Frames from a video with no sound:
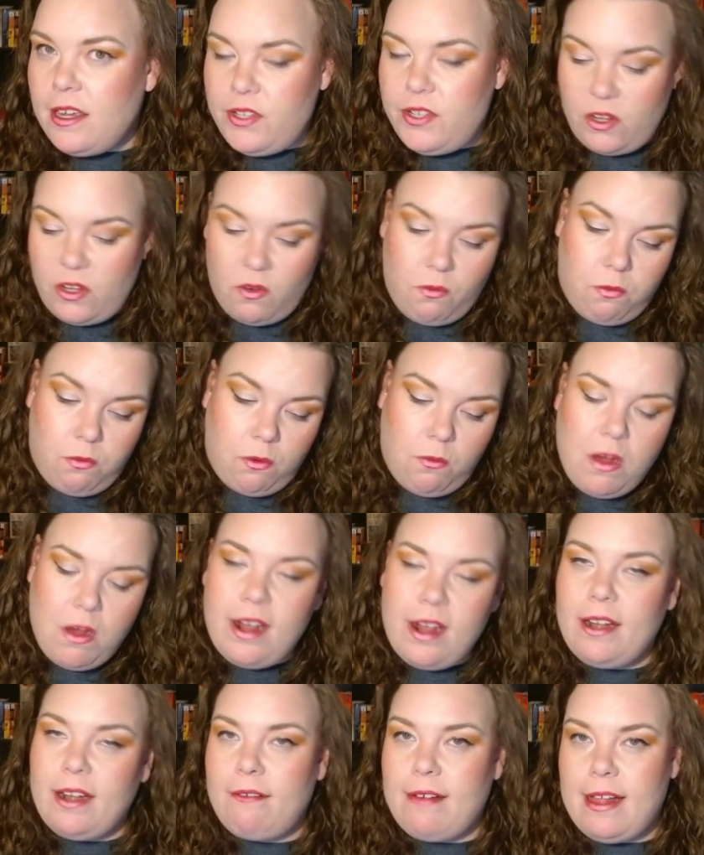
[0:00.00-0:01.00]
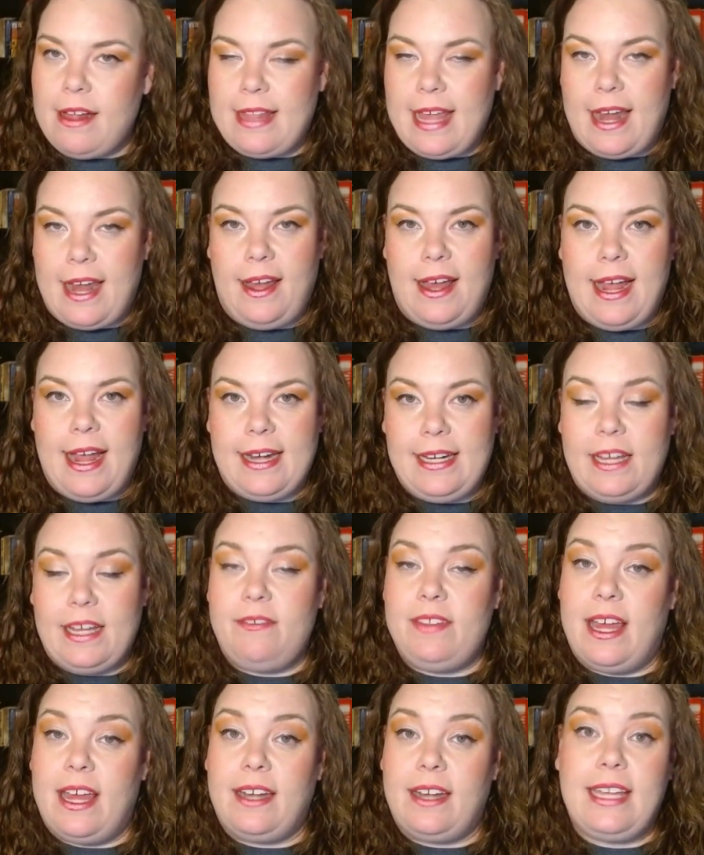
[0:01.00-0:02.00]
So we're walking around that idea
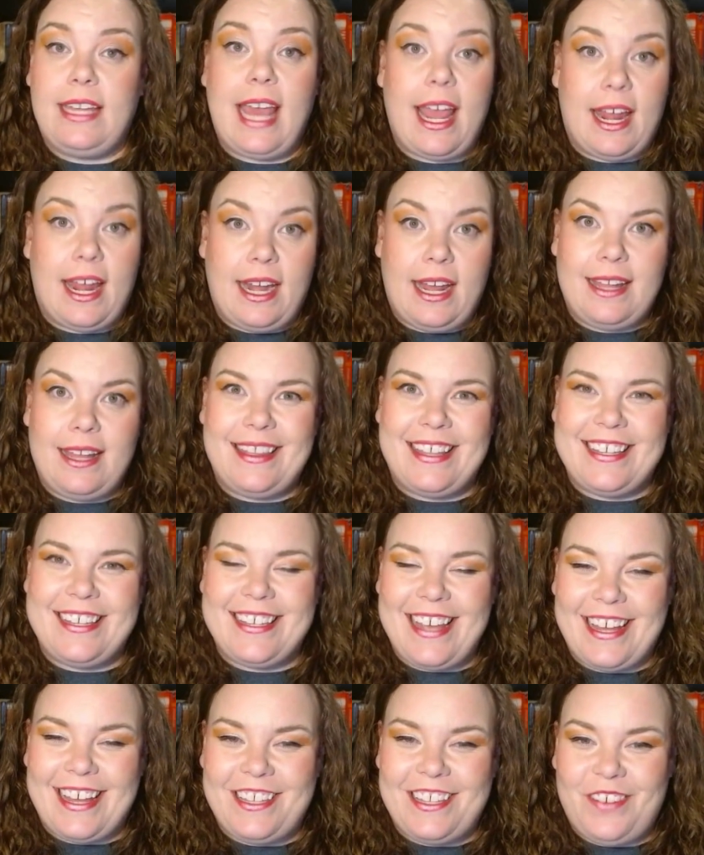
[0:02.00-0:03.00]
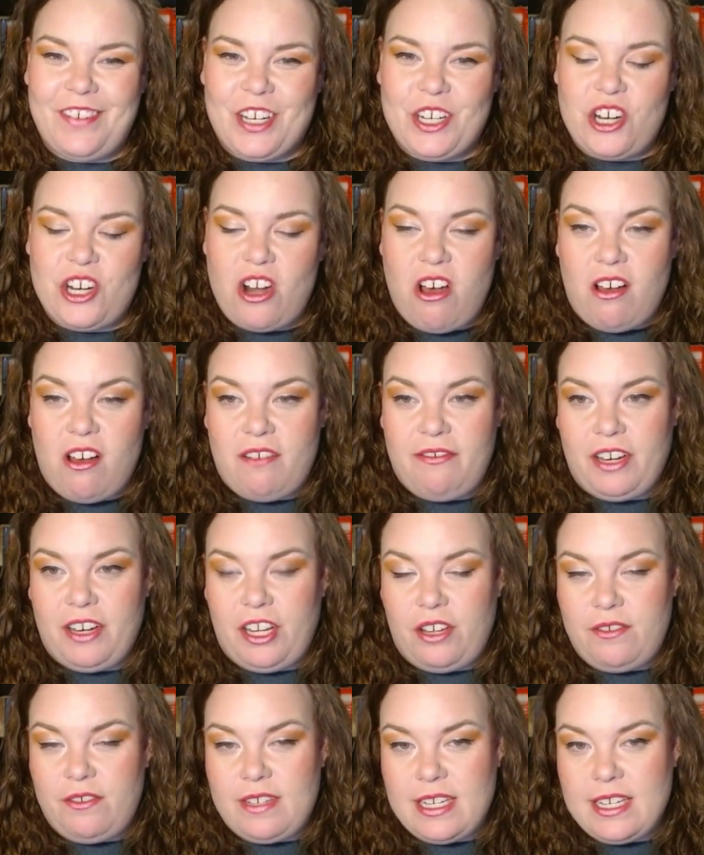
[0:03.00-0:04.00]
of the uncanny that science fiction
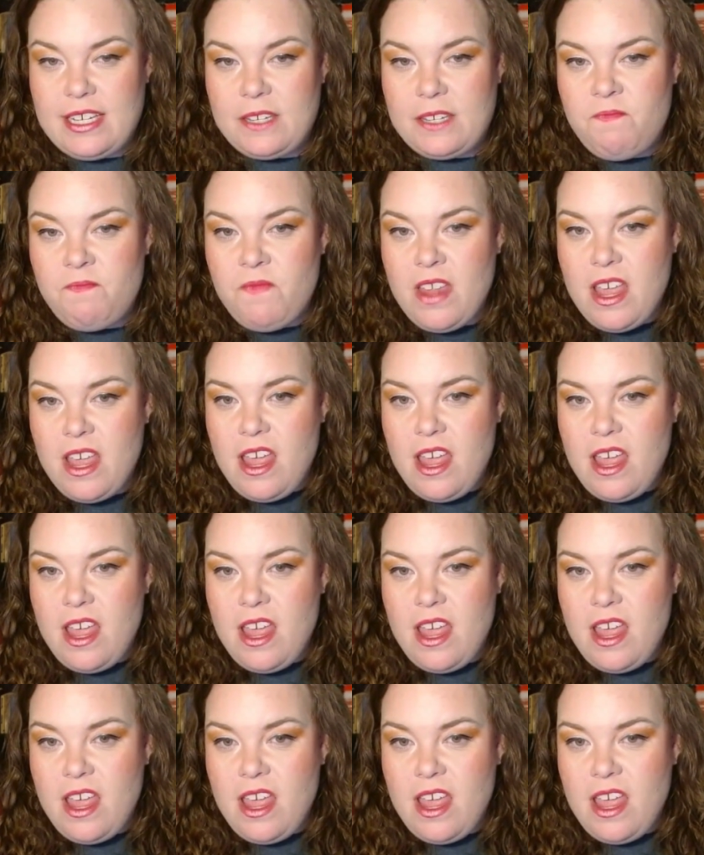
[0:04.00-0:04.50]
often uses.